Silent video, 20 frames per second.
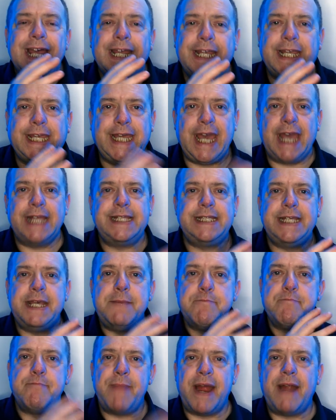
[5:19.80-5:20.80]

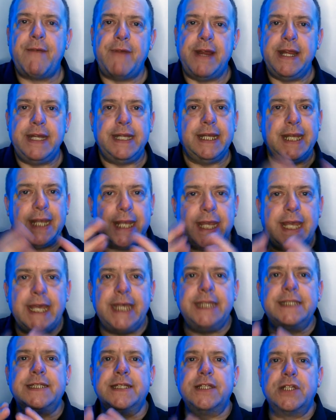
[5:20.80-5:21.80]
getting married
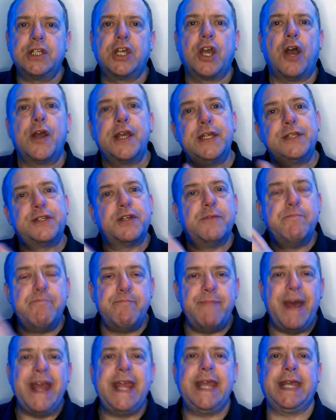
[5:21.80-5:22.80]
isn't going to
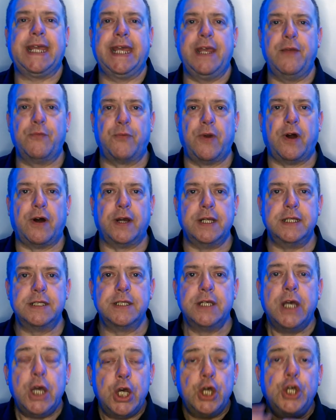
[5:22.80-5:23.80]
make it right.
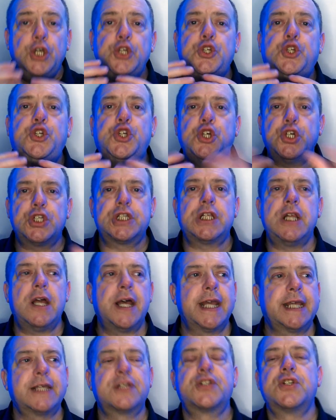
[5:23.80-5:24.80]
Just
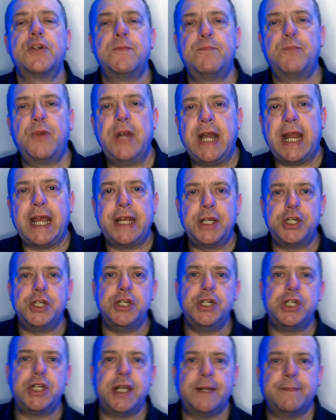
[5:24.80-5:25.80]
like some
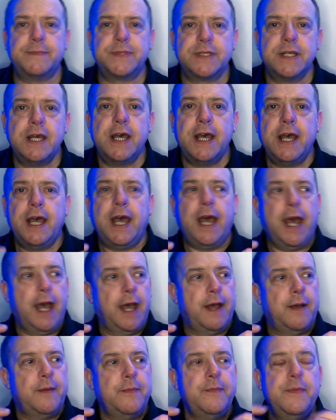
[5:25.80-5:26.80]
relationships,
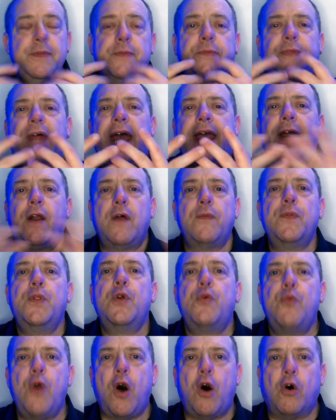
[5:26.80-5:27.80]
they're on the
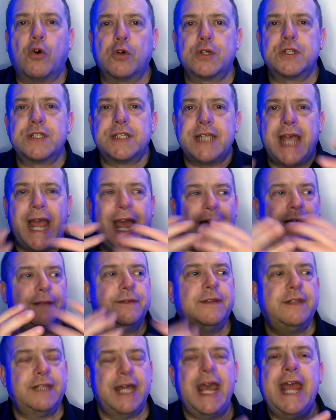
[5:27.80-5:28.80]
rocks
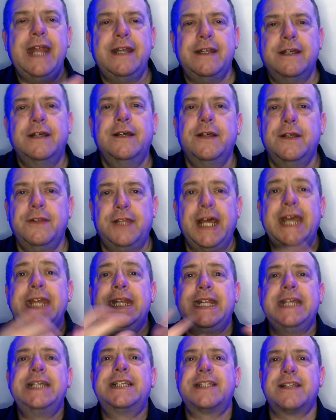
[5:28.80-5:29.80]
and then they
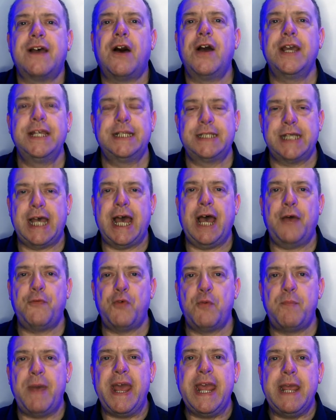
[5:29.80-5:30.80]
decide to have a
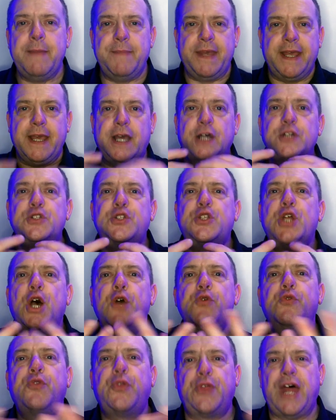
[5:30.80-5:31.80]
baby as though
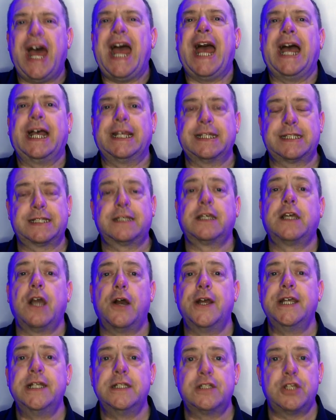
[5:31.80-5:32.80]
that's
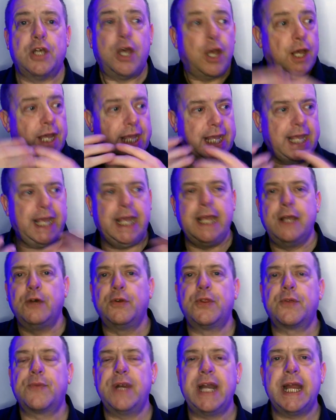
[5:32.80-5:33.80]
going to Heal
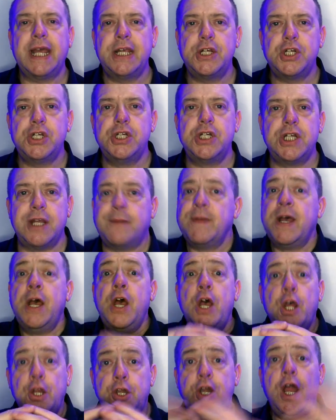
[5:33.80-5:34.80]
the relationship.
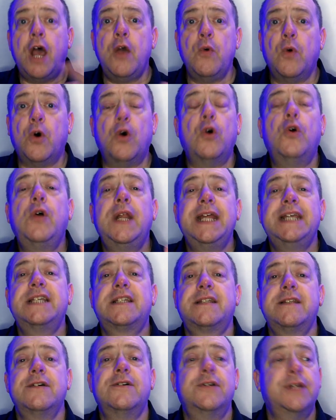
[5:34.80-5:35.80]
No, all it's
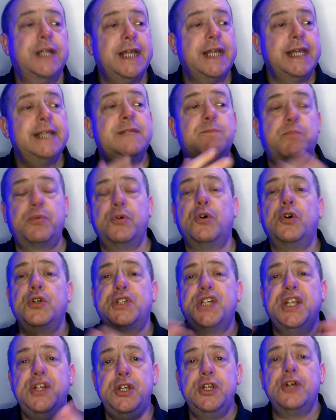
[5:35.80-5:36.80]
done is brought
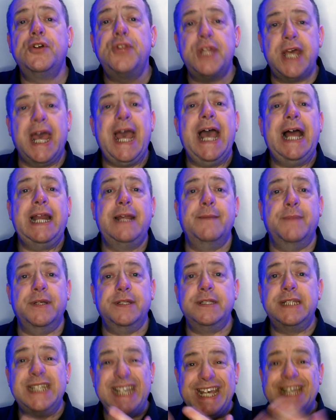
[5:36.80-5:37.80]
another
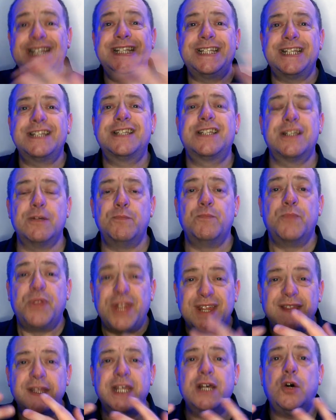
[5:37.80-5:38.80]
element into
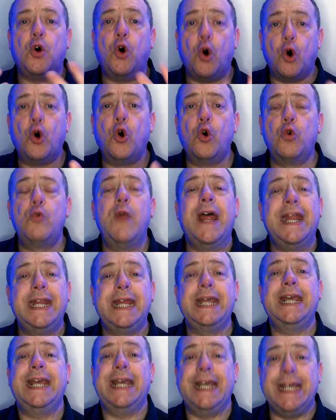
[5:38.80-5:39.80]
something that
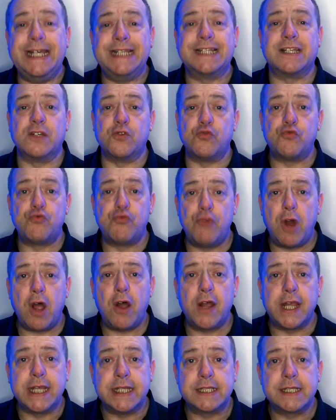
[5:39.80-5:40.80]
already isn't
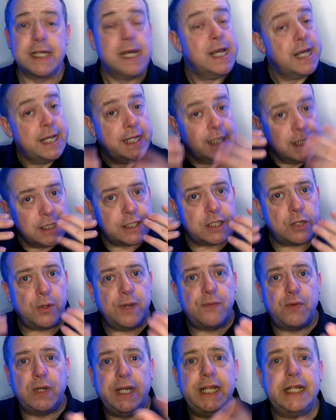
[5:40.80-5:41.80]
right. So
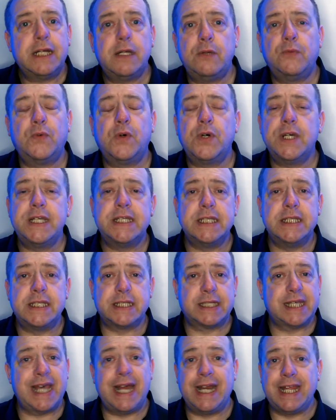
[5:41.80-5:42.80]
if a little voice is
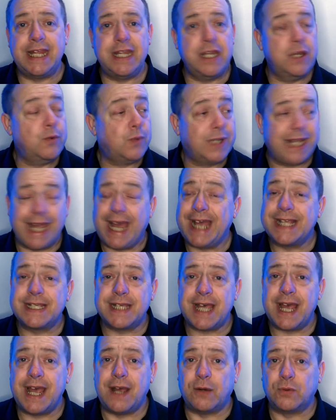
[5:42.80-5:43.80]
telling you, get
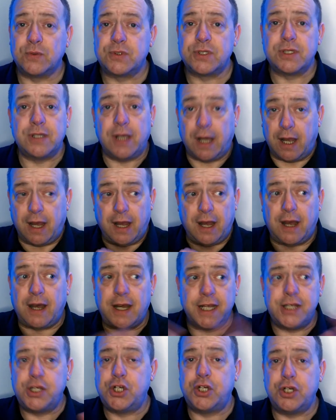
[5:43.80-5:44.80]
out,
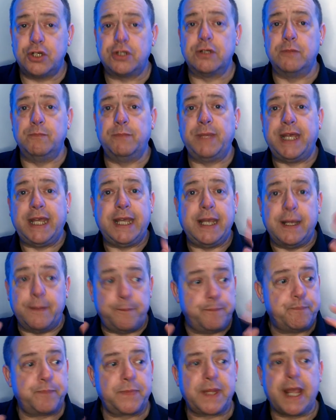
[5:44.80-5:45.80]
I shouldn't be
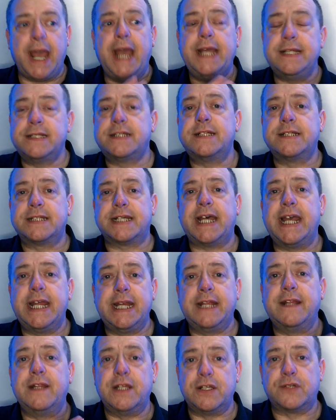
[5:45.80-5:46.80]

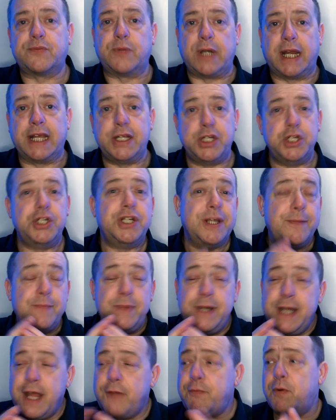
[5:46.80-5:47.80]
entertaining this relationship,
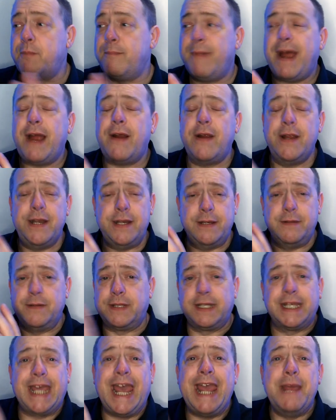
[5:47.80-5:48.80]
never marrying,
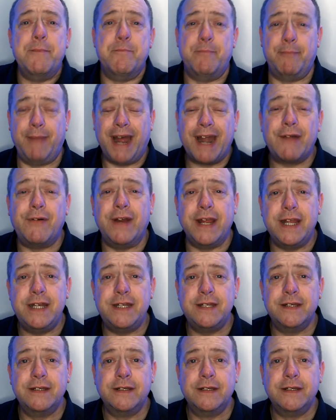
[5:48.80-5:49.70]
getting married,